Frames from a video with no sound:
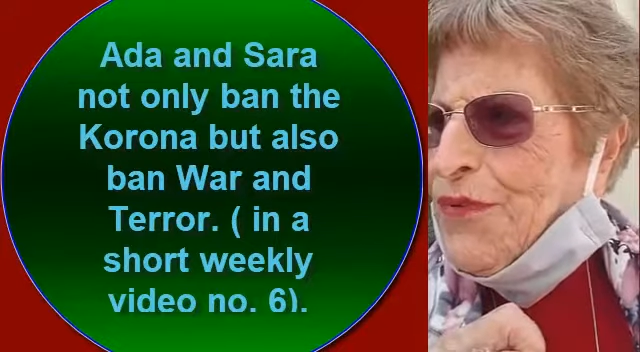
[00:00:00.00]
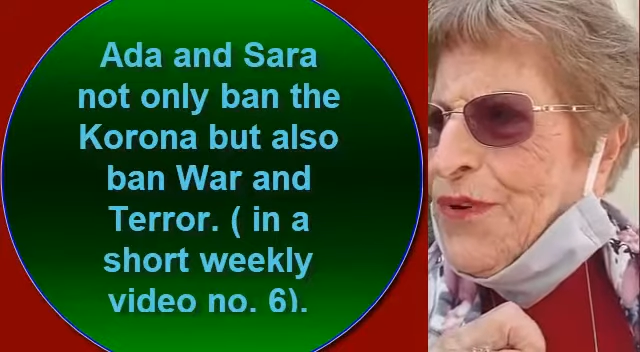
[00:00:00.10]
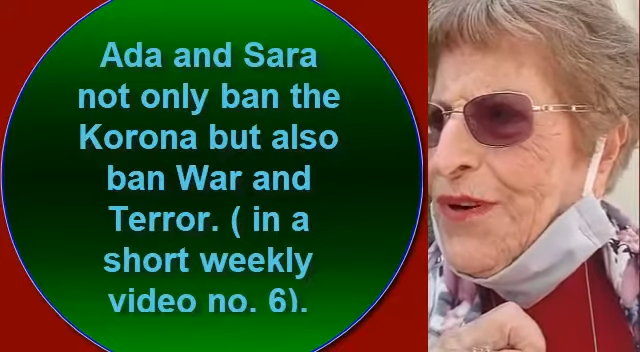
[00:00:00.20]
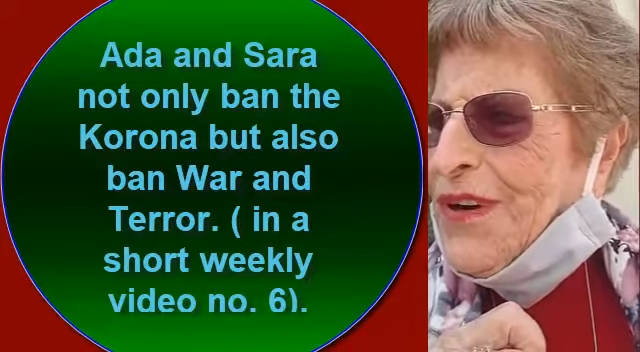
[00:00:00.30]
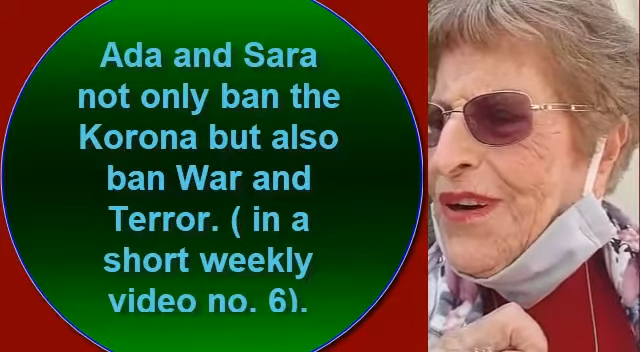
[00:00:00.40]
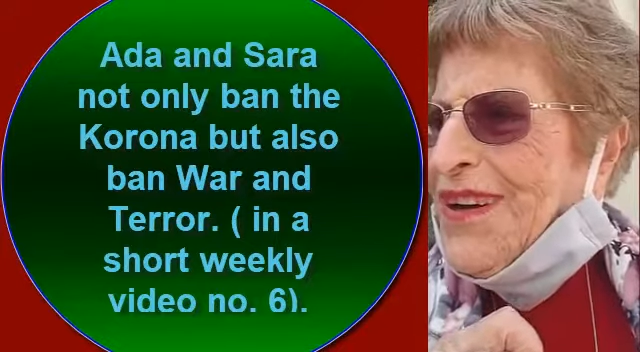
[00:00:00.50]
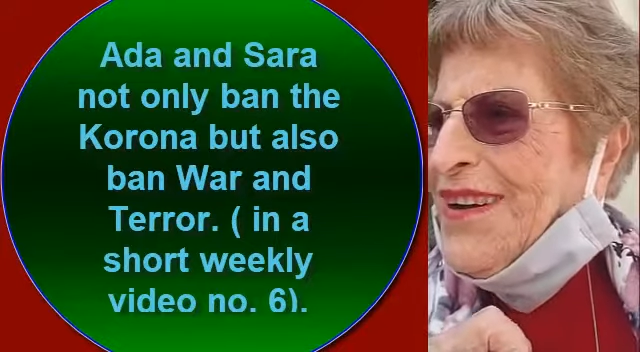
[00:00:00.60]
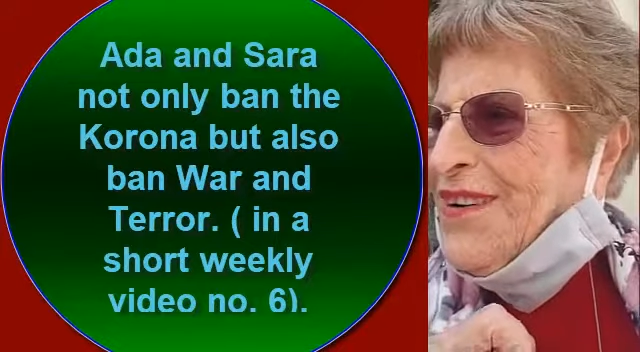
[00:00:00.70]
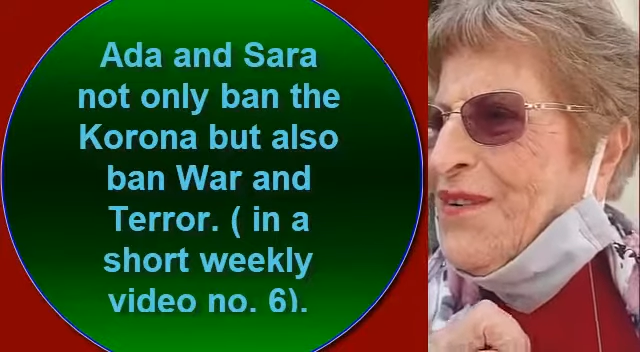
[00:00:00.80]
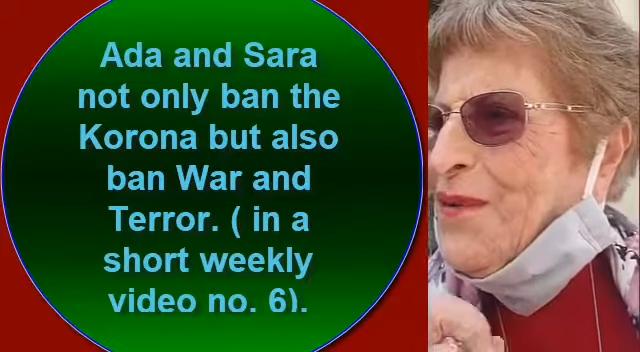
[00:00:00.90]

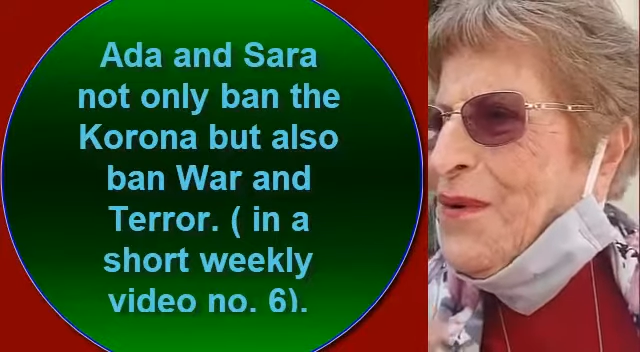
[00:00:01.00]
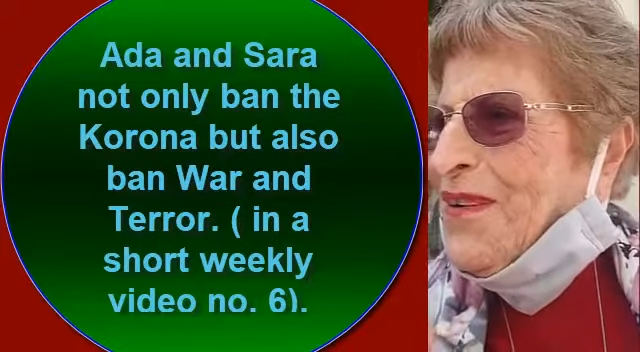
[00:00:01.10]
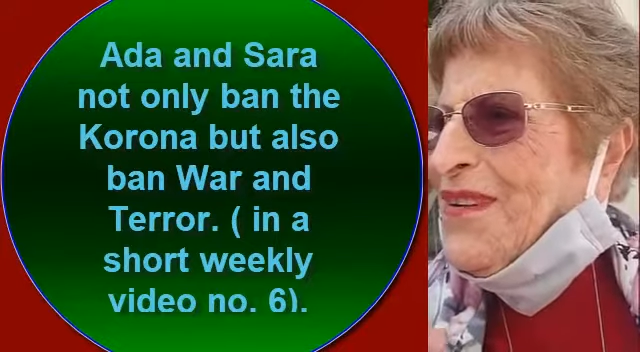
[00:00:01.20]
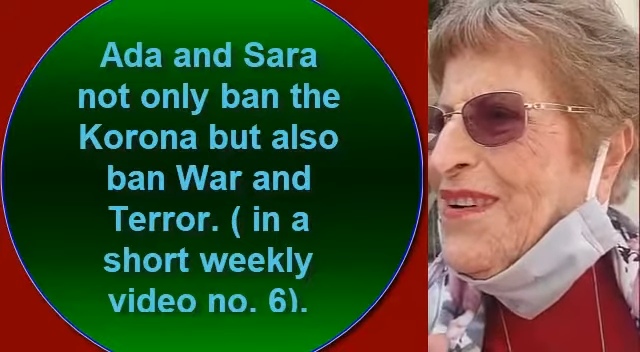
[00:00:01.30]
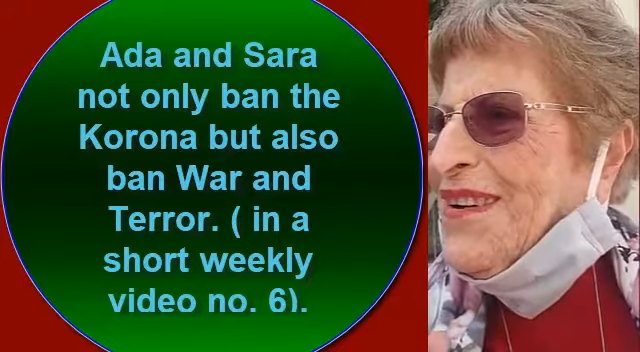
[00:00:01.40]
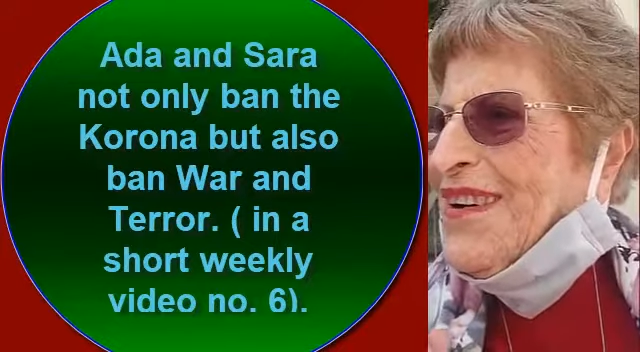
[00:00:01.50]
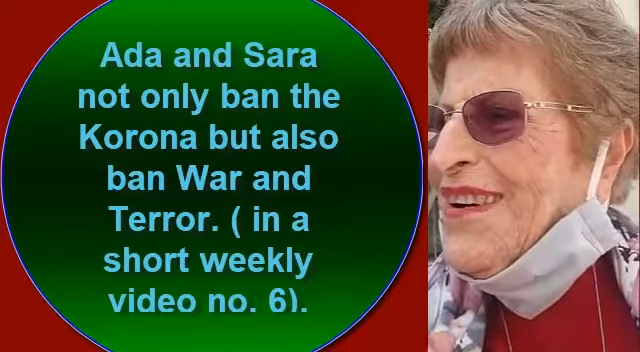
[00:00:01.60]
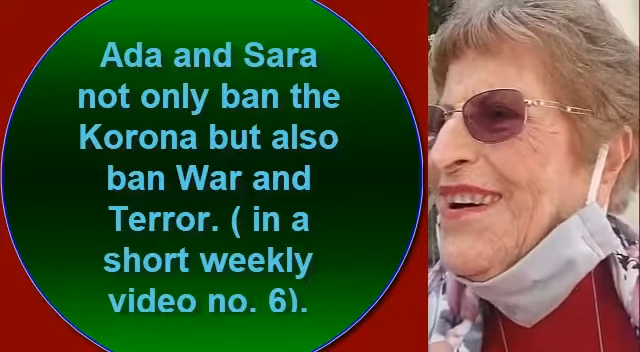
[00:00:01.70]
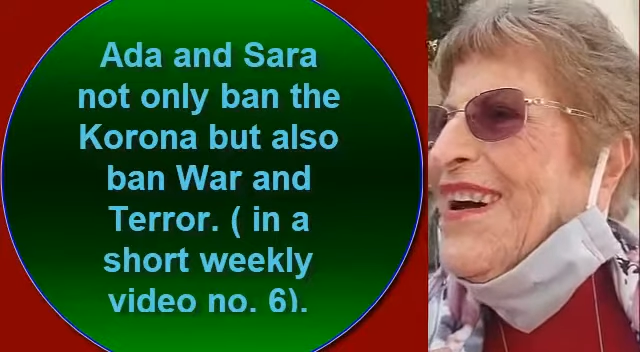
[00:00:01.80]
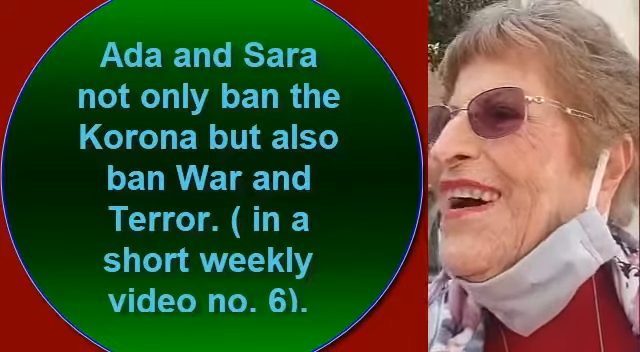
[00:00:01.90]
What is your
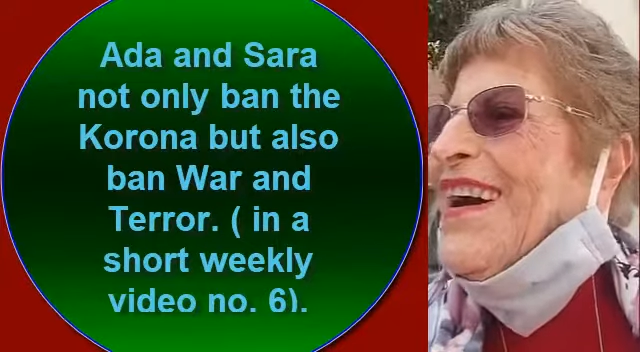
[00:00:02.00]
proof?